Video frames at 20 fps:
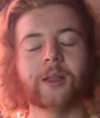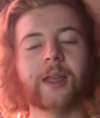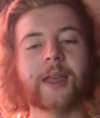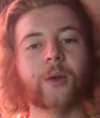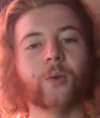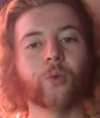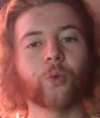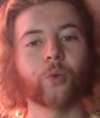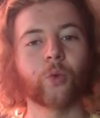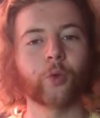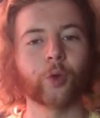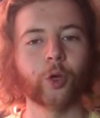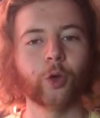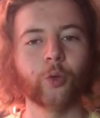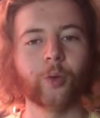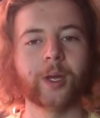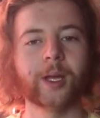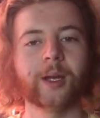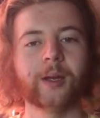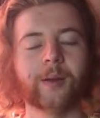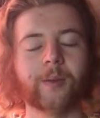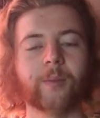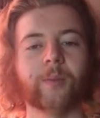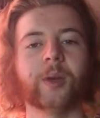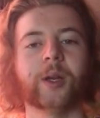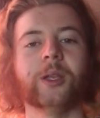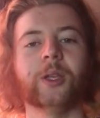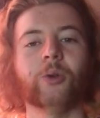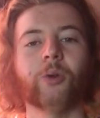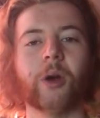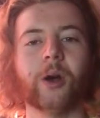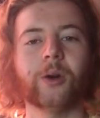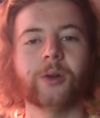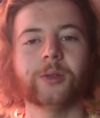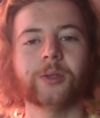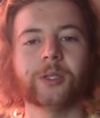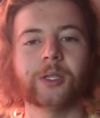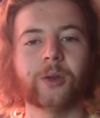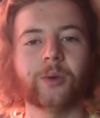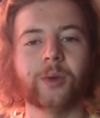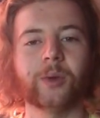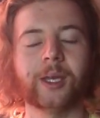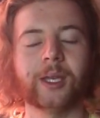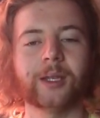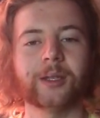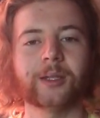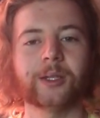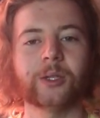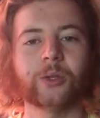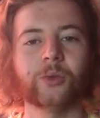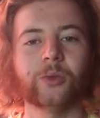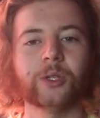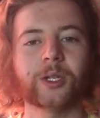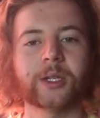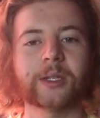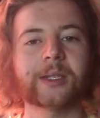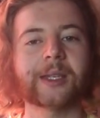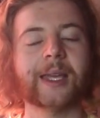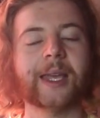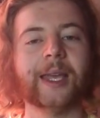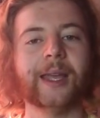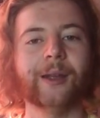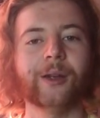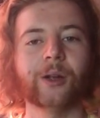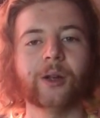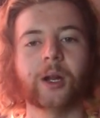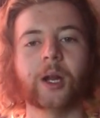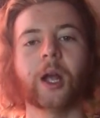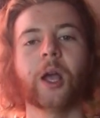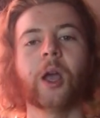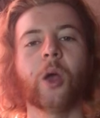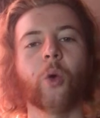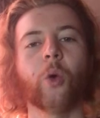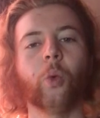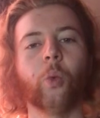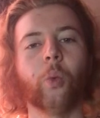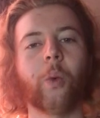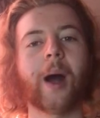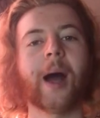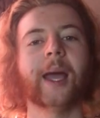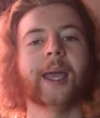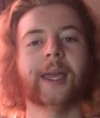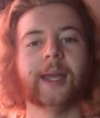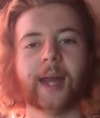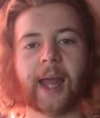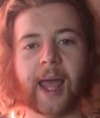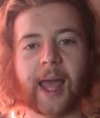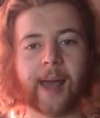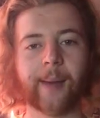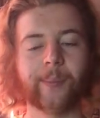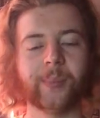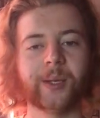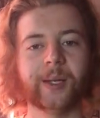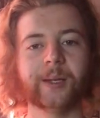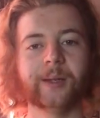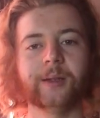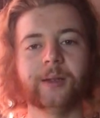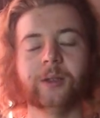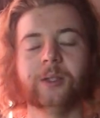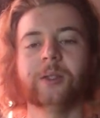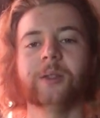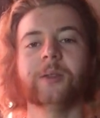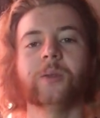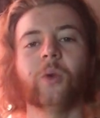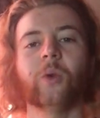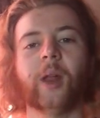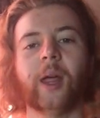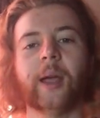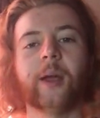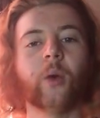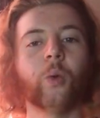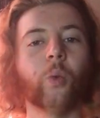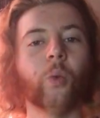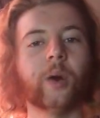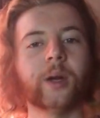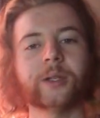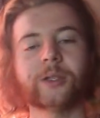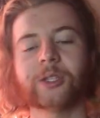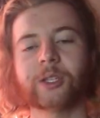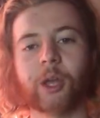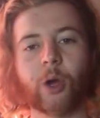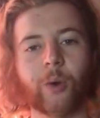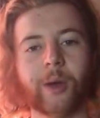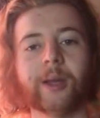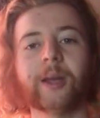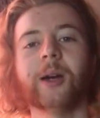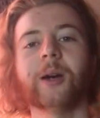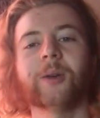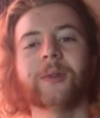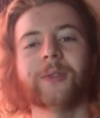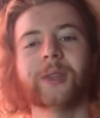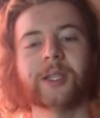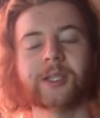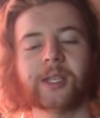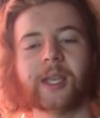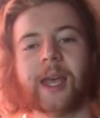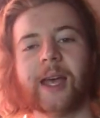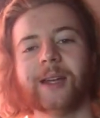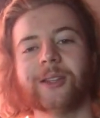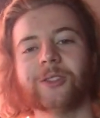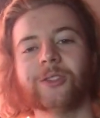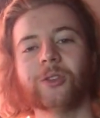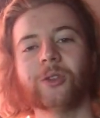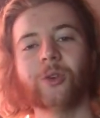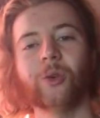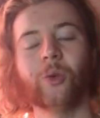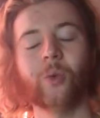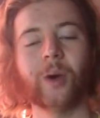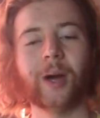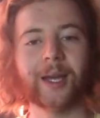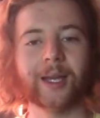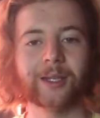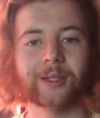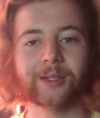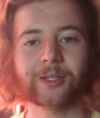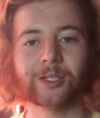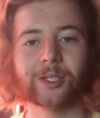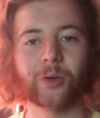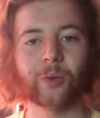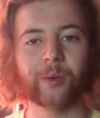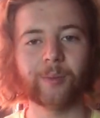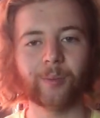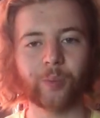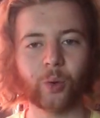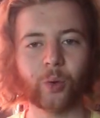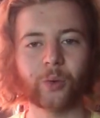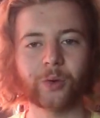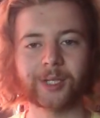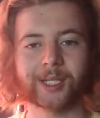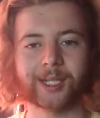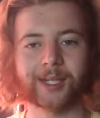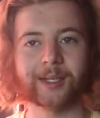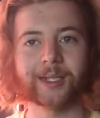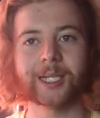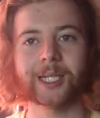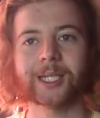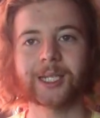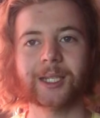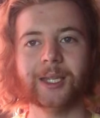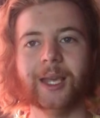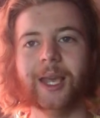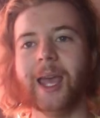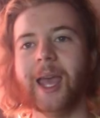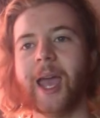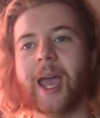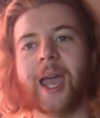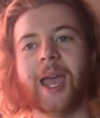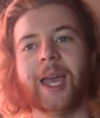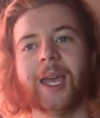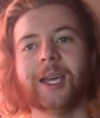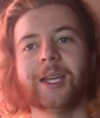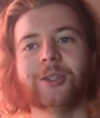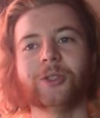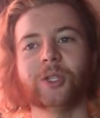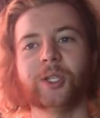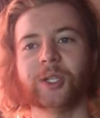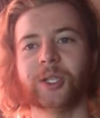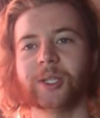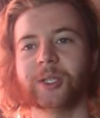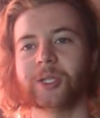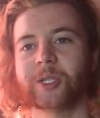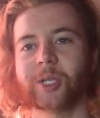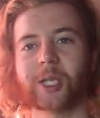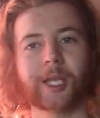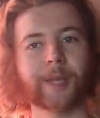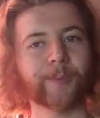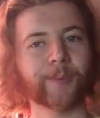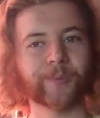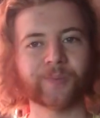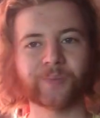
in ruin, but you also get to just hear why it happened, like what's going on with this castle, why it's so important, and just